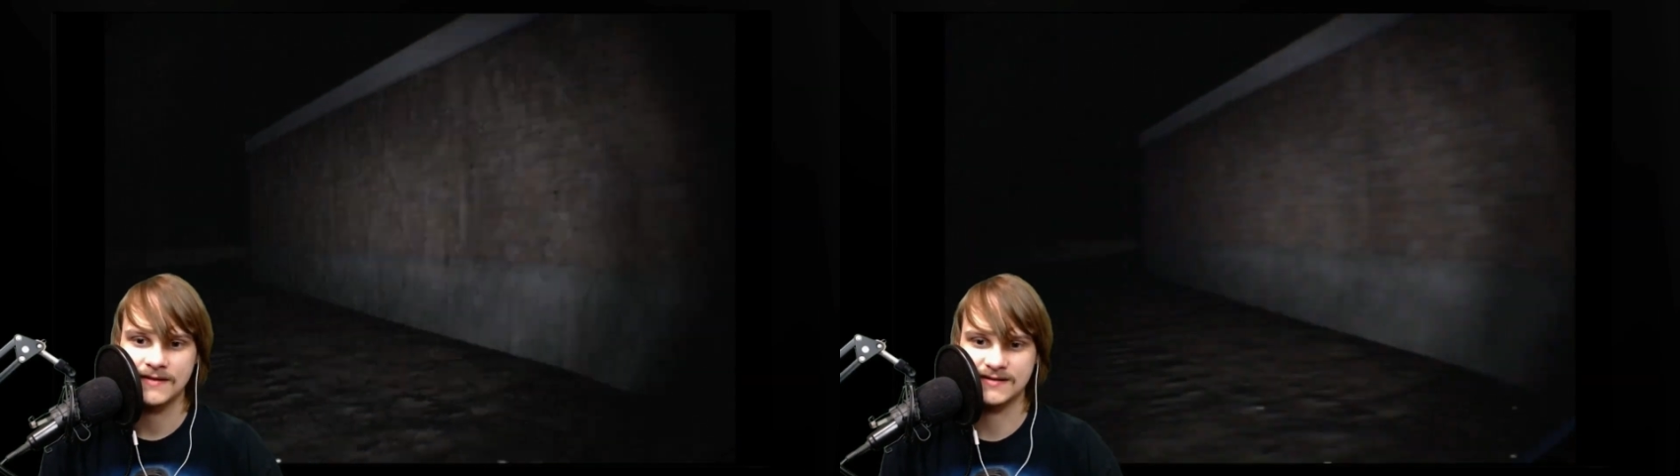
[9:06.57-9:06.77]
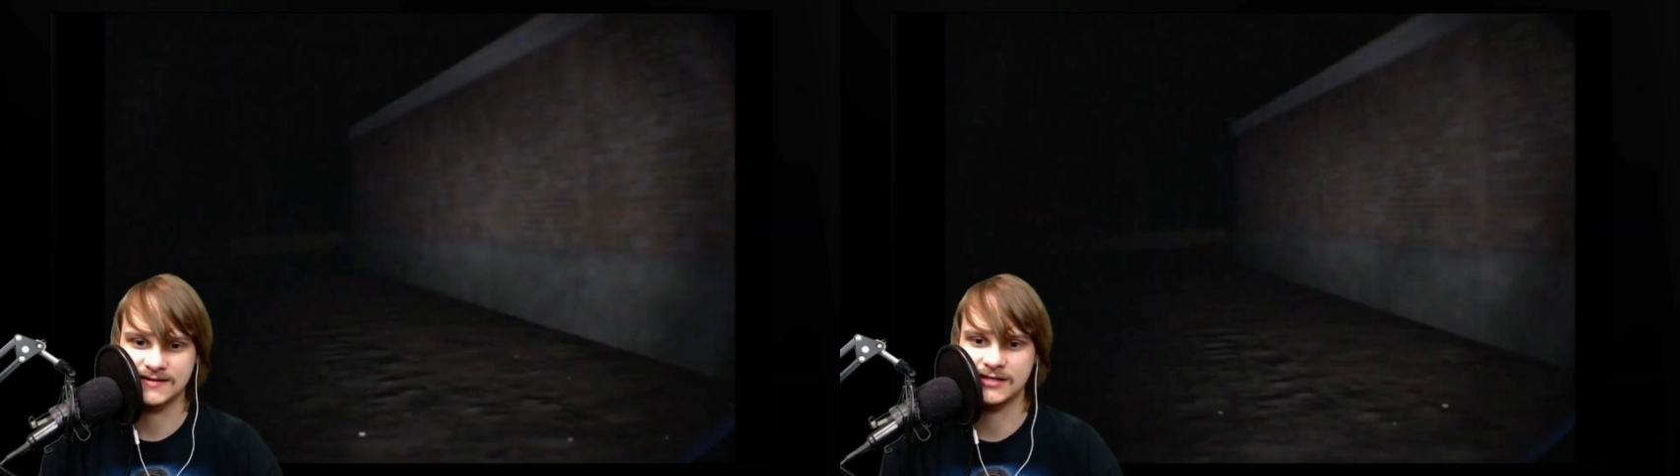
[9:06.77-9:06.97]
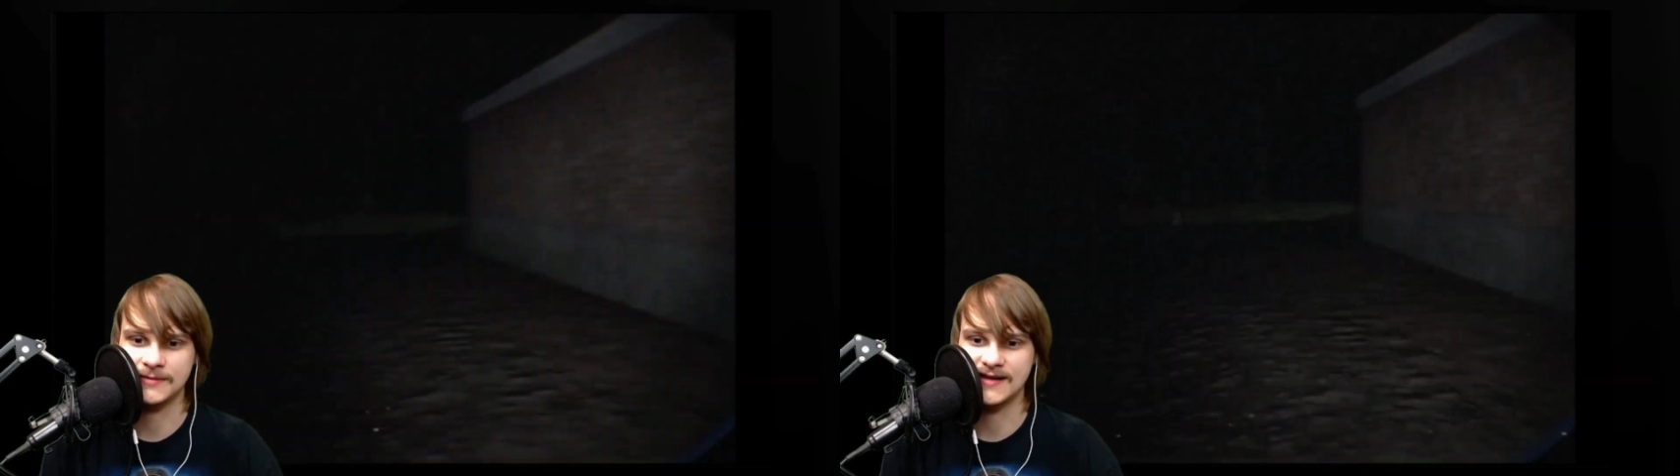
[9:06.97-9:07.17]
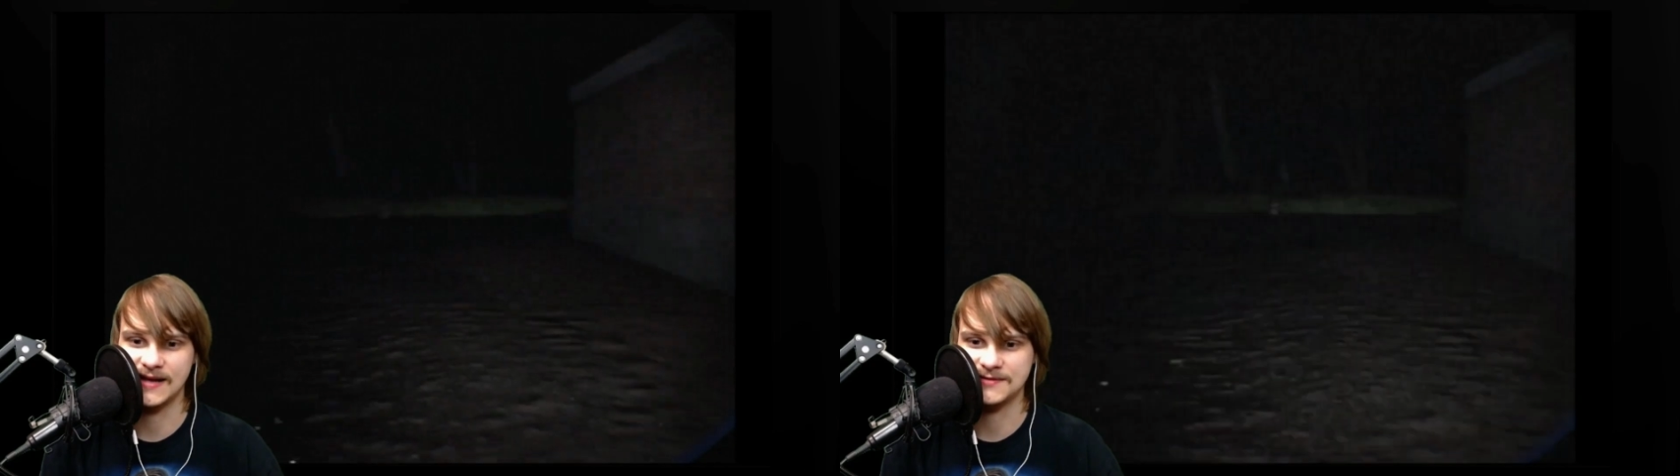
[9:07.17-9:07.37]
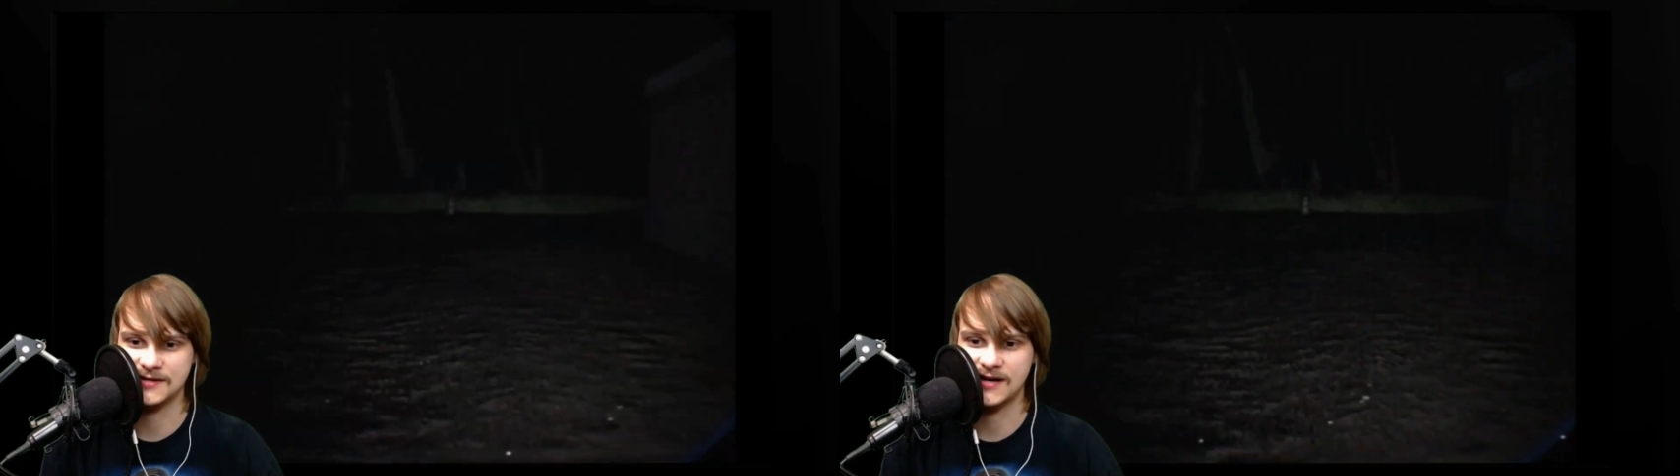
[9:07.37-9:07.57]
The Slenderman
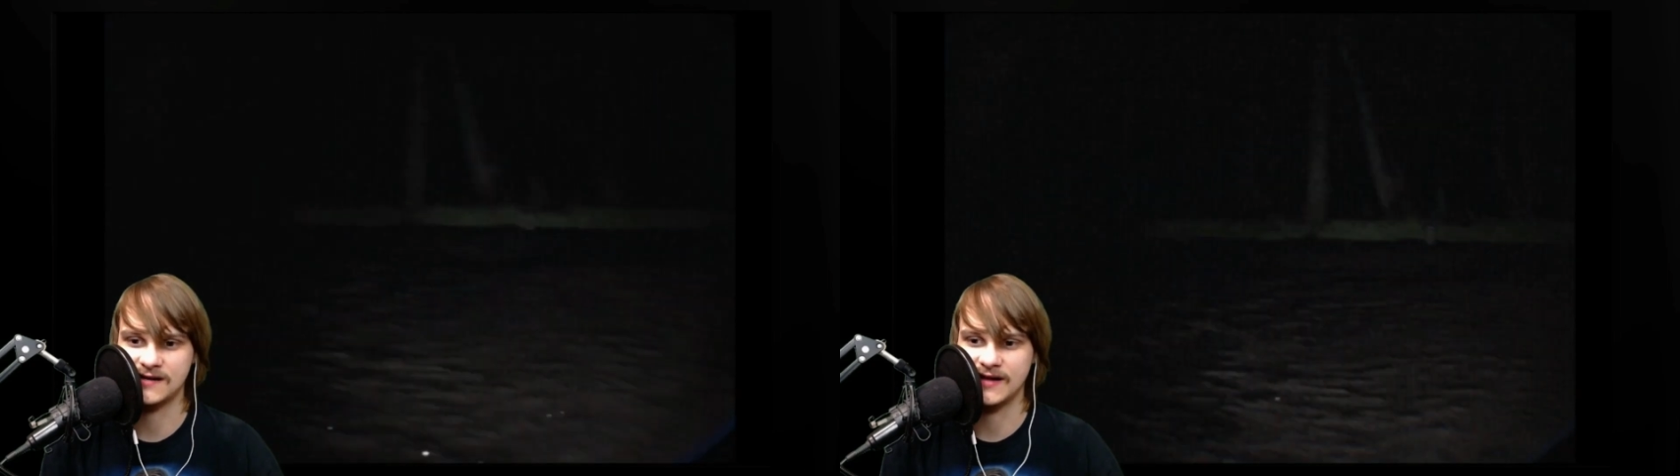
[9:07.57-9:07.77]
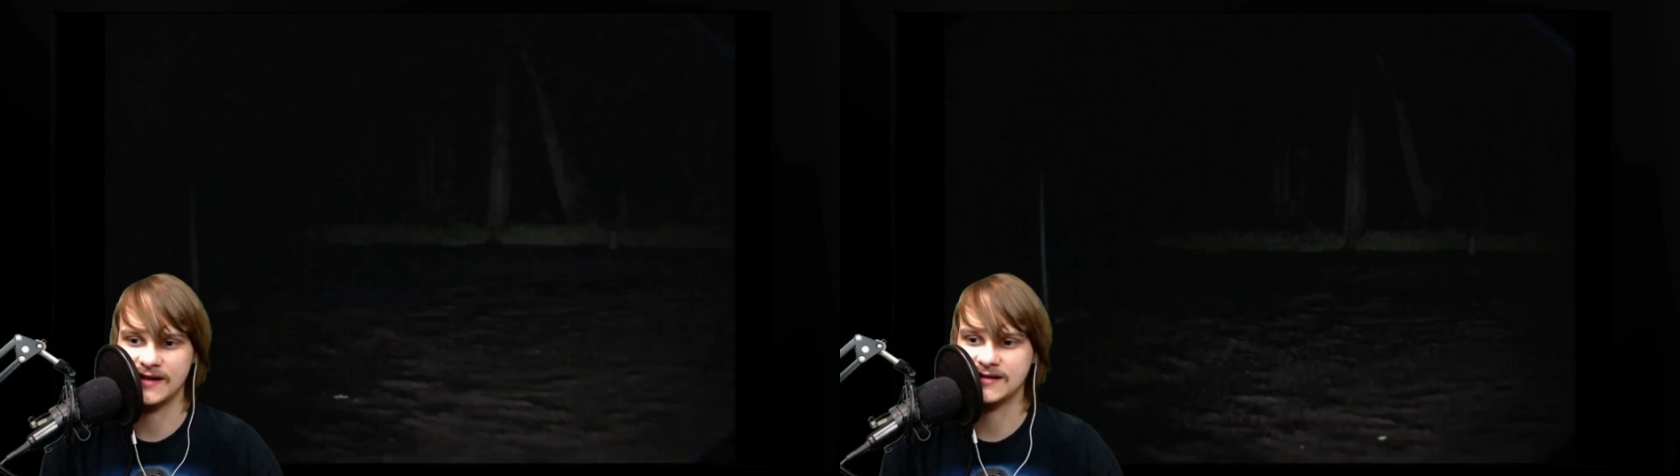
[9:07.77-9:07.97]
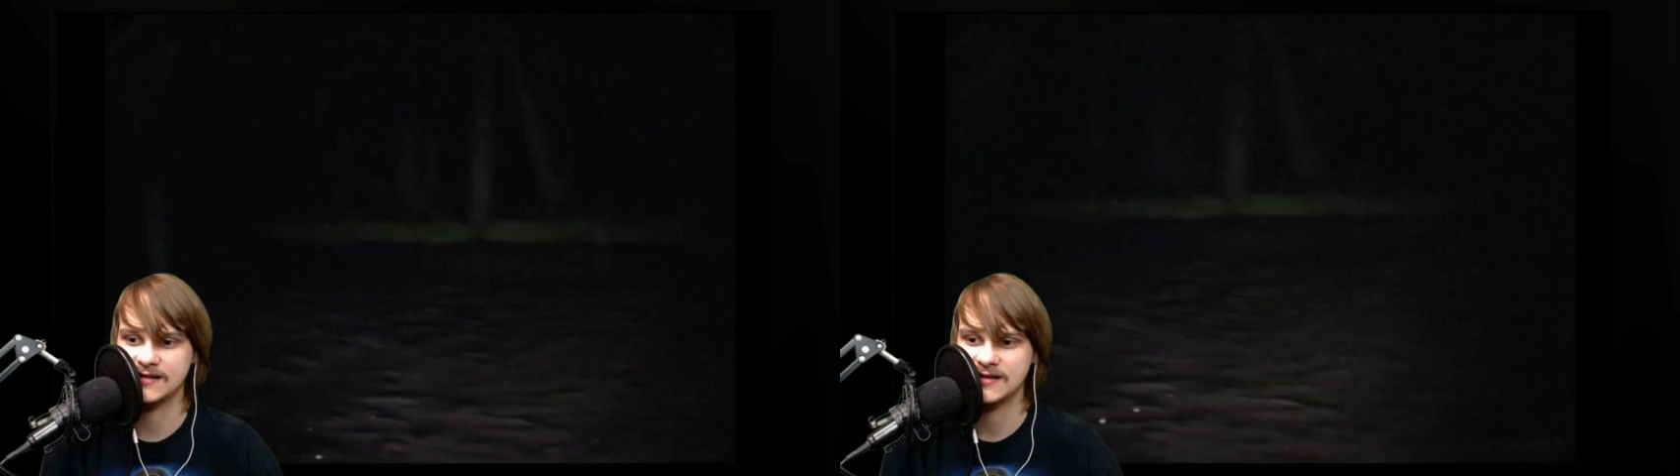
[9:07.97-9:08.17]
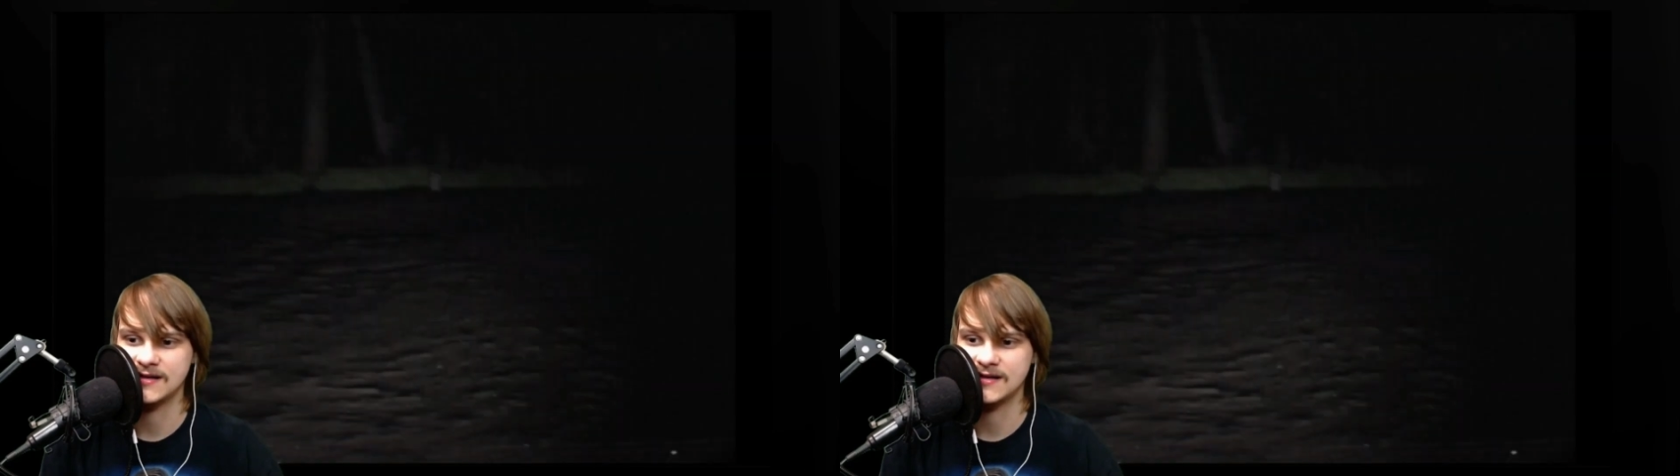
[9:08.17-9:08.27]
games are kind of like...